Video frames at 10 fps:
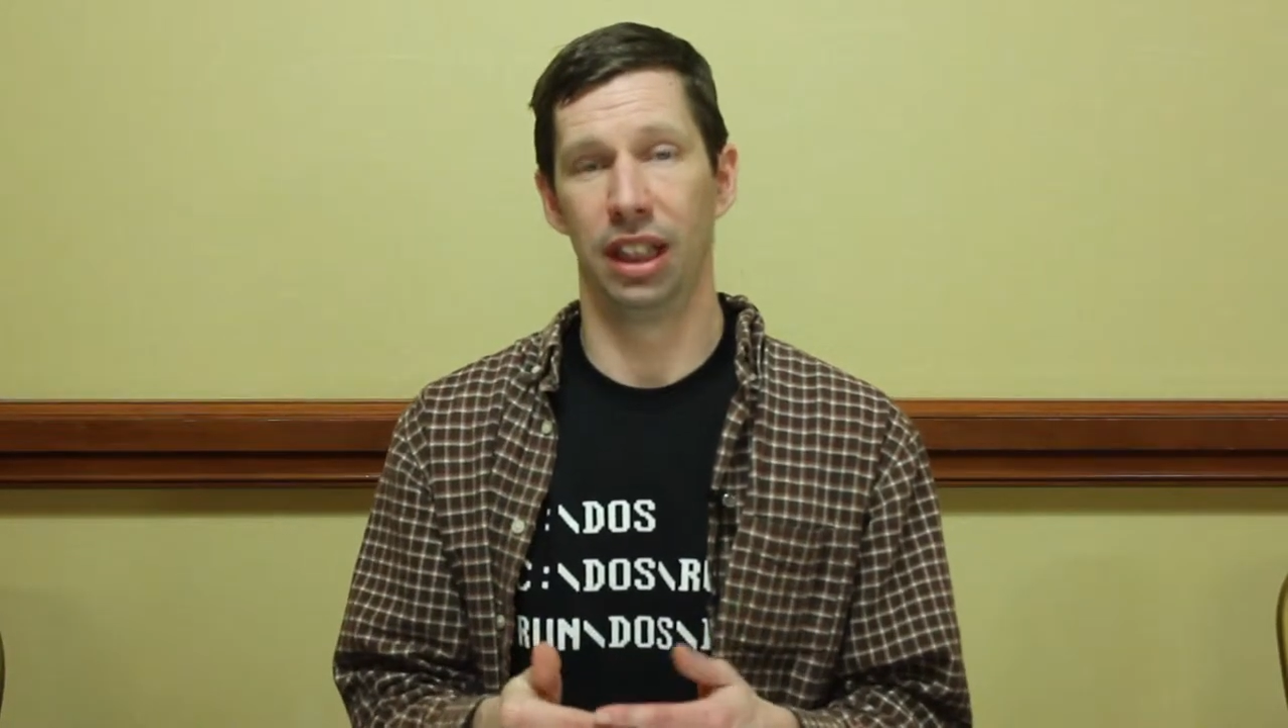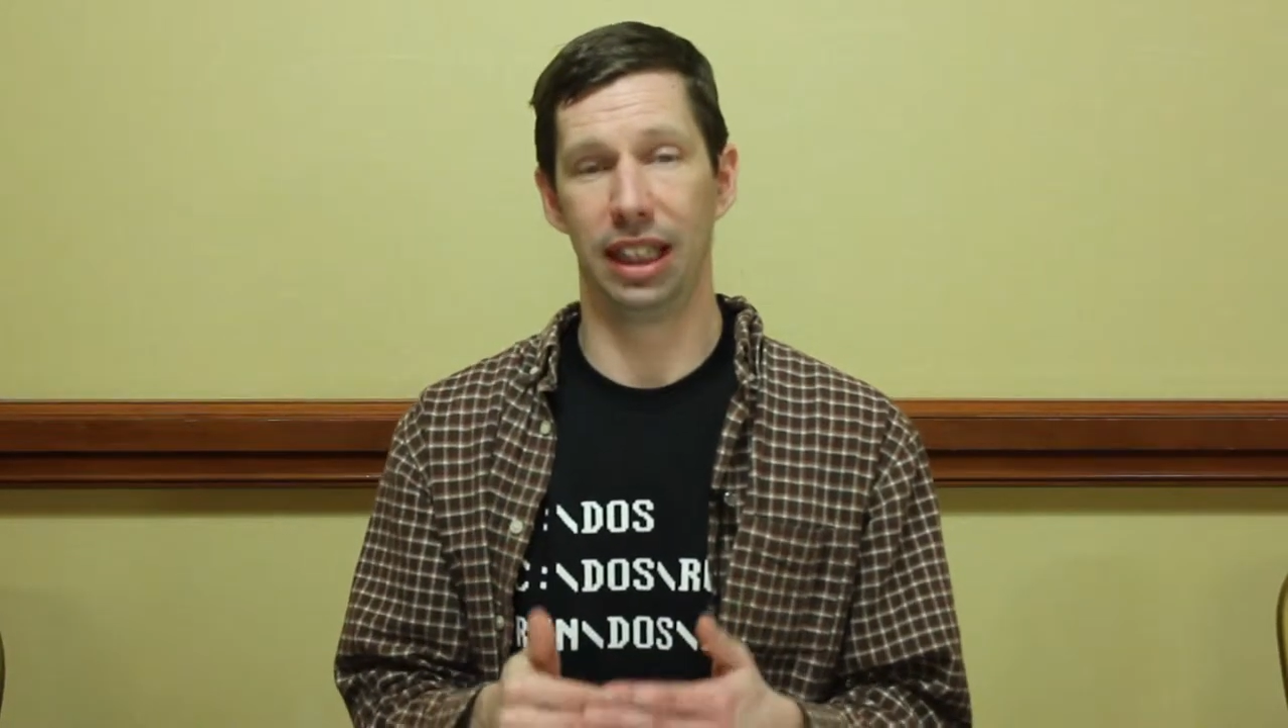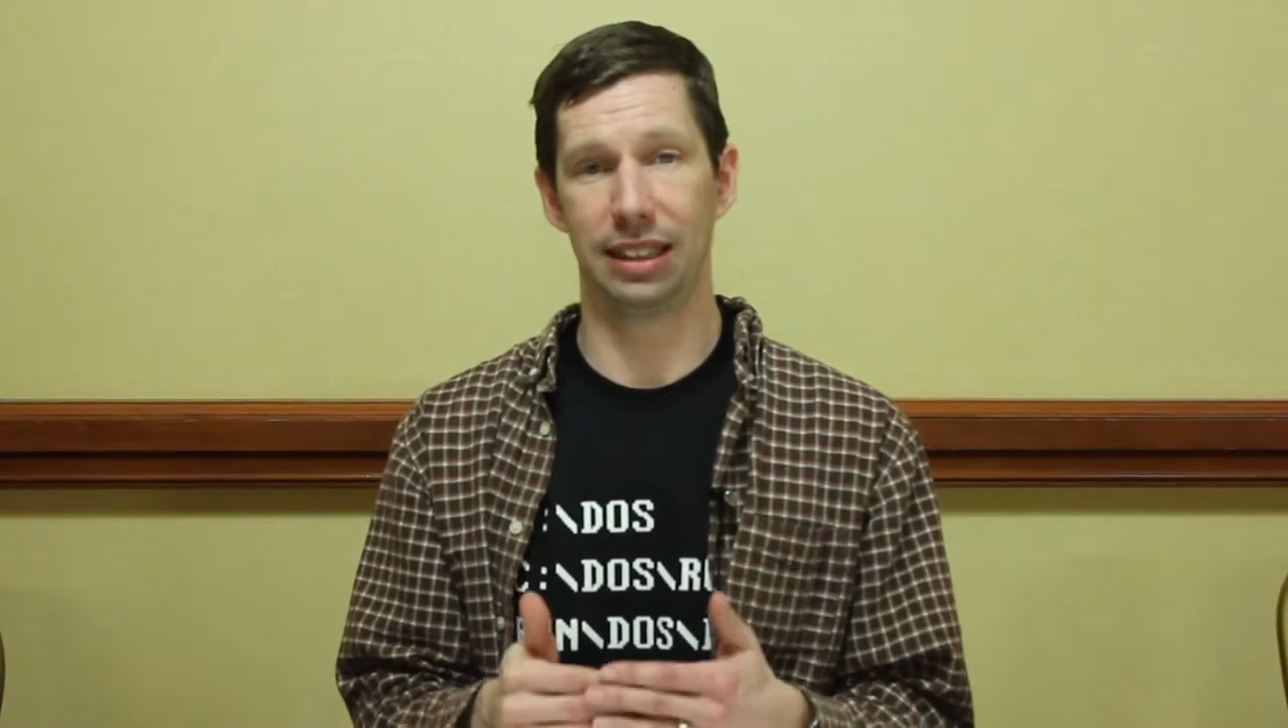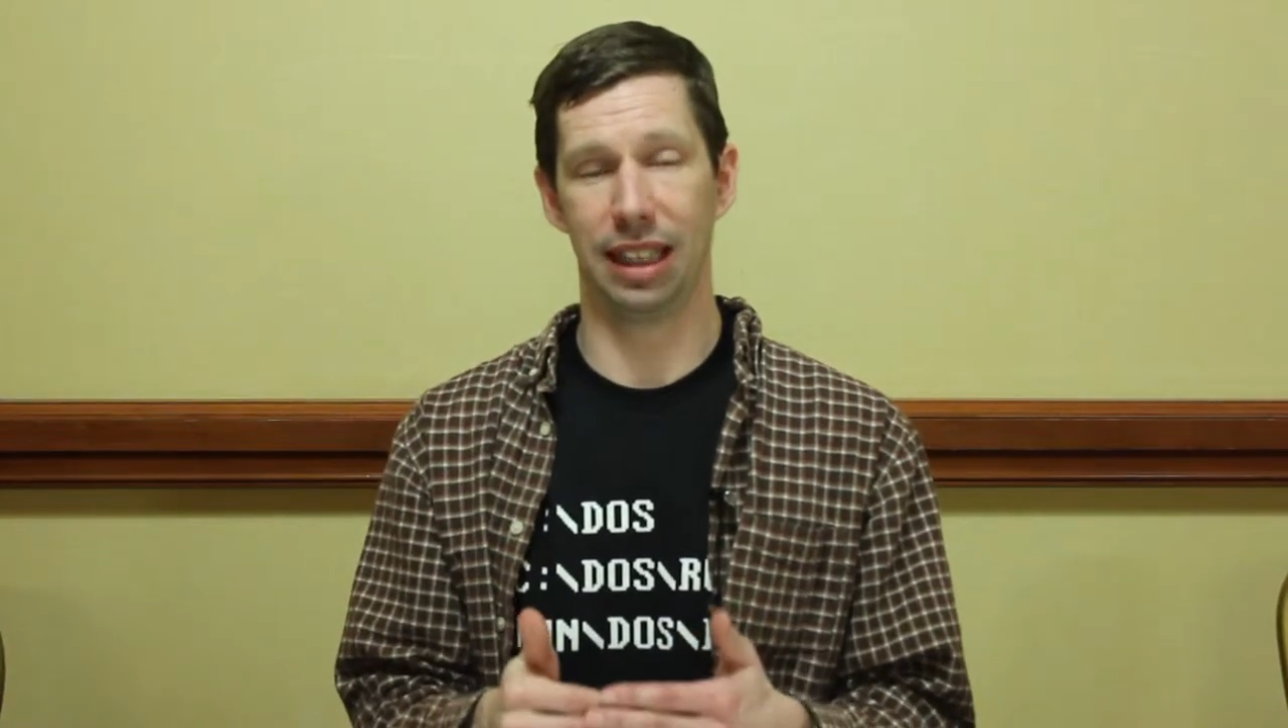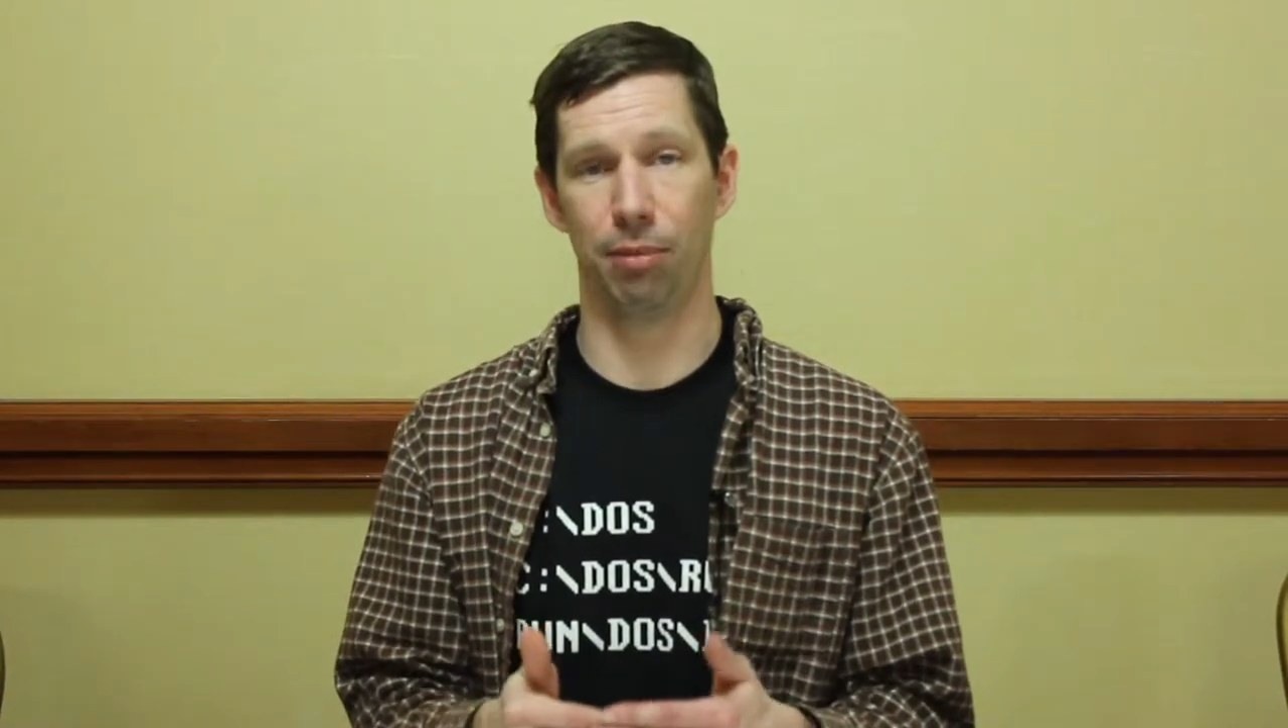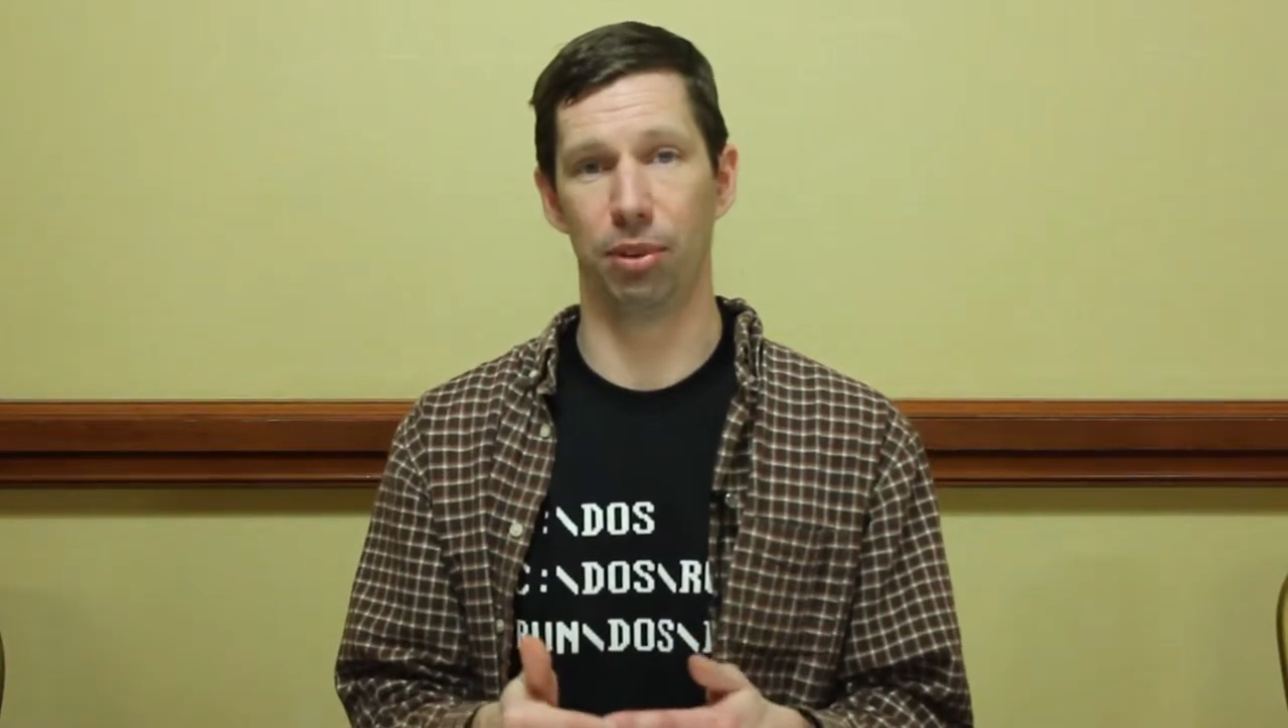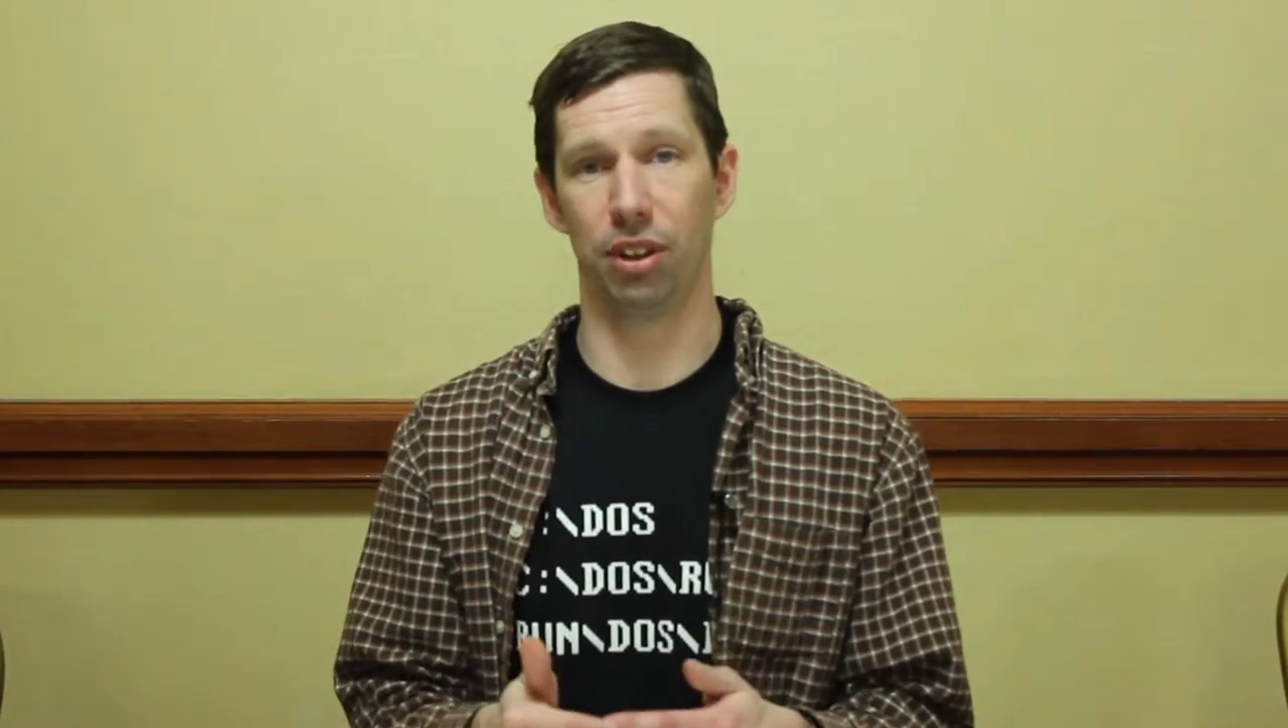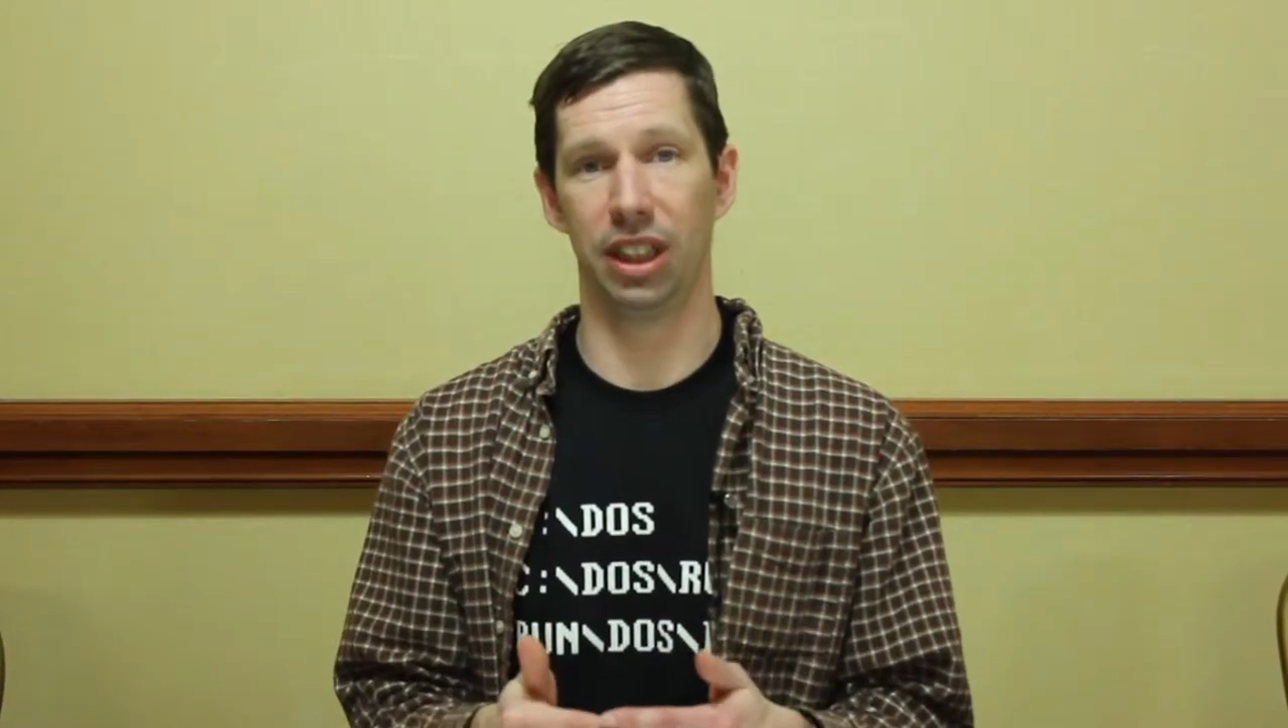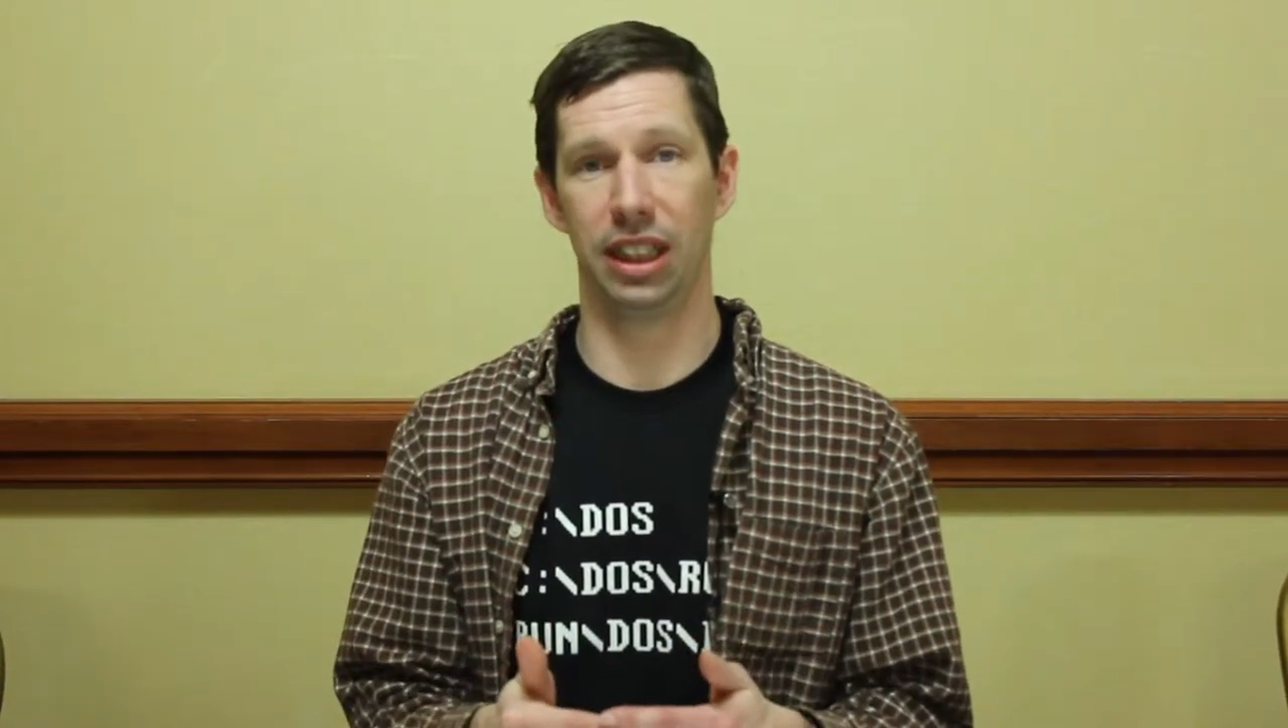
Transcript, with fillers: example